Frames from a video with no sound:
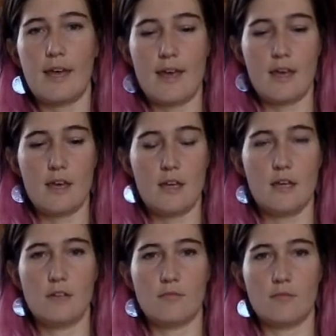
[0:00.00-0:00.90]

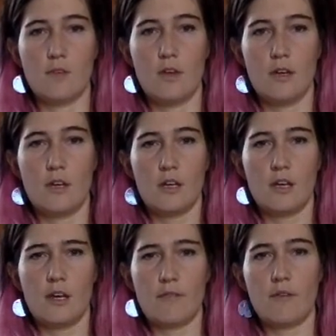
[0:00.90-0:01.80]
And
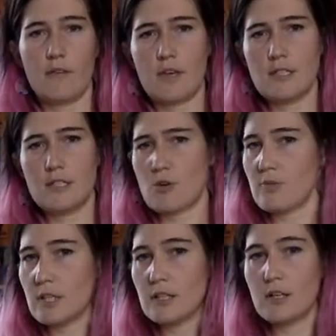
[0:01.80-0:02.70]
kids that are
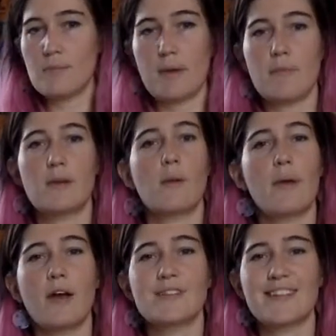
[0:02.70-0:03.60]
really little, maybe your
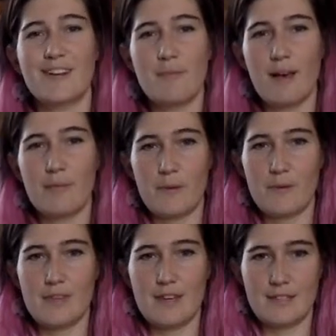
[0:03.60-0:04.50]
parents can come help you
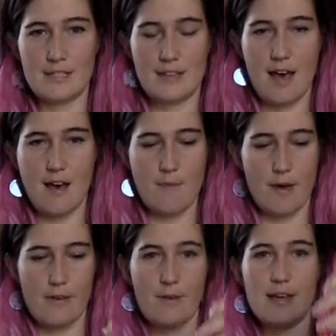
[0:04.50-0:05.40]
with this.
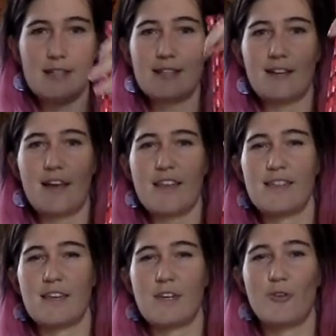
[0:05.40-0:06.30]
Otherwise, I
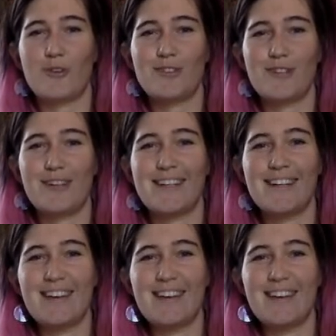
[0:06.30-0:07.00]
think you can do it.